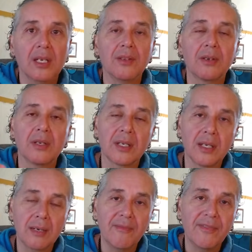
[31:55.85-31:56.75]
They're going to
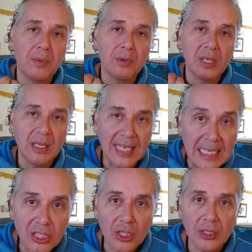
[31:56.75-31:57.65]
come from a
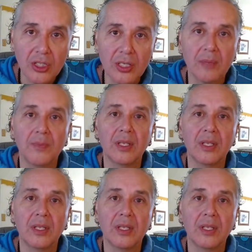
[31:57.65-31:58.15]
relationship